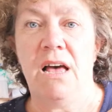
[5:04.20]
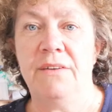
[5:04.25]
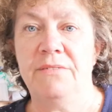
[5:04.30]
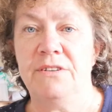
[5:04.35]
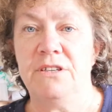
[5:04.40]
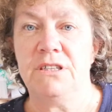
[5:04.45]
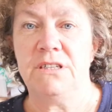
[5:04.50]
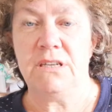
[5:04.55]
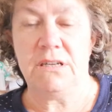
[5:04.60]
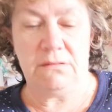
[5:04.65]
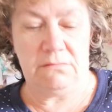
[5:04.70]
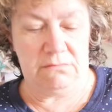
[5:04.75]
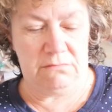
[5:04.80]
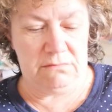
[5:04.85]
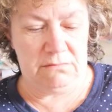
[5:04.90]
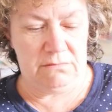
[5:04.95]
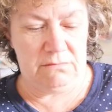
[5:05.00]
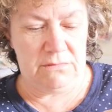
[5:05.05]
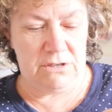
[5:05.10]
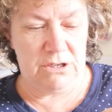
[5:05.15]
I haven't stuck
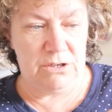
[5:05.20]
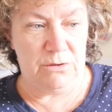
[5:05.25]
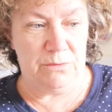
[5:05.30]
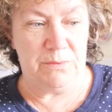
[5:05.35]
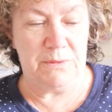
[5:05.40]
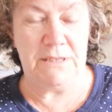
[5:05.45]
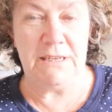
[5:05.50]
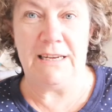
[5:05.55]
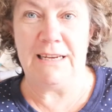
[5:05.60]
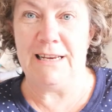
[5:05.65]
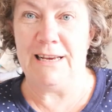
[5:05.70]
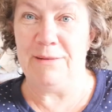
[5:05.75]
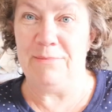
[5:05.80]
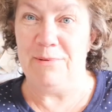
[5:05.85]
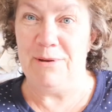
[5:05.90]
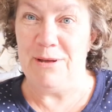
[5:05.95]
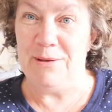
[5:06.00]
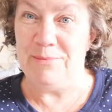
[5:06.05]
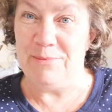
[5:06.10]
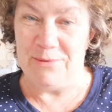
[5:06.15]
to a particularly
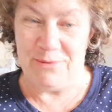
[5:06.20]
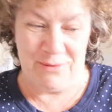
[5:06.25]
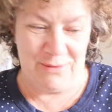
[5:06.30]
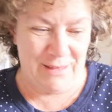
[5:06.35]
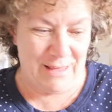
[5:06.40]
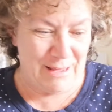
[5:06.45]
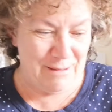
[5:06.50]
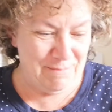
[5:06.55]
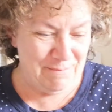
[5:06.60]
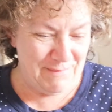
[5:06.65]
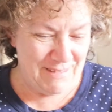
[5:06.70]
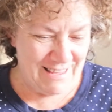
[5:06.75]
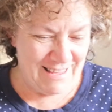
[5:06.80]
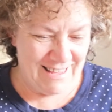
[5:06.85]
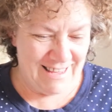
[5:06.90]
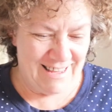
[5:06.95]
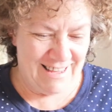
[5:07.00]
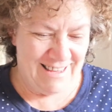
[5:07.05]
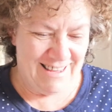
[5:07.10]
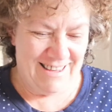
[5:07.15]
purple theme.
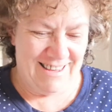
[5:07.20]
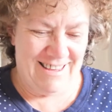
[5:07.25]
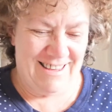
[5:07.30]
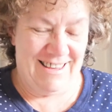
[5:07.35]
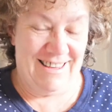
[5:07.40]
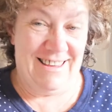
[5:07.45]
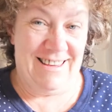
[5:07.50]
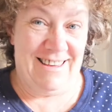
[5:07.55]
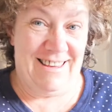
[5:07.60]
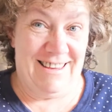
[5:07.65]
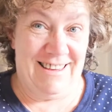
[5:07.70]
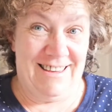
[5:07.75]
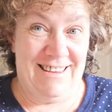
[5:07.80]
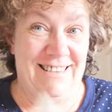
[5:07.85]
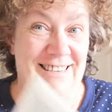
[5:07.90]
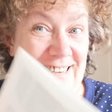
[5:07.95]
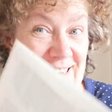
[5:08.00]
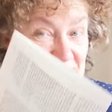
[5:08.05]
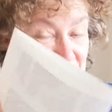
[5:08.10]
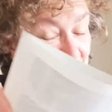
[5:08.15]

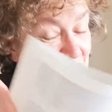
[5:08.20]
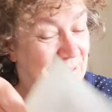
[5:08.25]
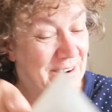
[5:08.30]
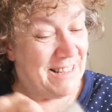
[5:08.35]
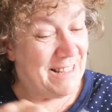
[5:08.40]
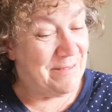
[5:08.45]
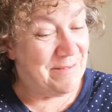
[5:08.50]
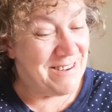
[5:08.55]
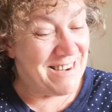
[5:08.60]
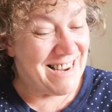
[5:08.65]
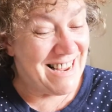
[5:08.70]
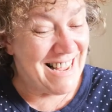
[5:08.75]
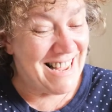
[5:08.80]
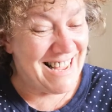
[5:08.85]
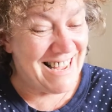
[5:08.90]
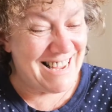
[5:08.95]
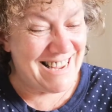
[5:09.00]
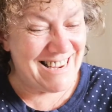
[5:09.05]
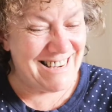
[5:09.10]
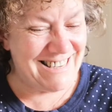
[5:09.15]
It's going to be one of them
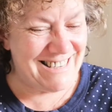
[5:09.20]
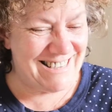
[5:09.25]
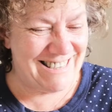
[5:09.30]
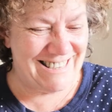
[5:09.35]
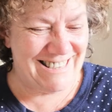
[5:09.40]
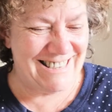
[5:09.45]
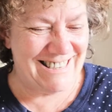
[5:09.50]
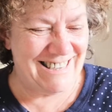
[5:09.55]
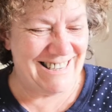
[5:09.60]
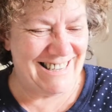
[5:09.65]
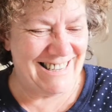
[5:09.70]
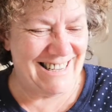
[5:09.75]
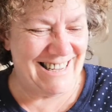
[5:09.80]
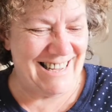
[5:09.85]
days.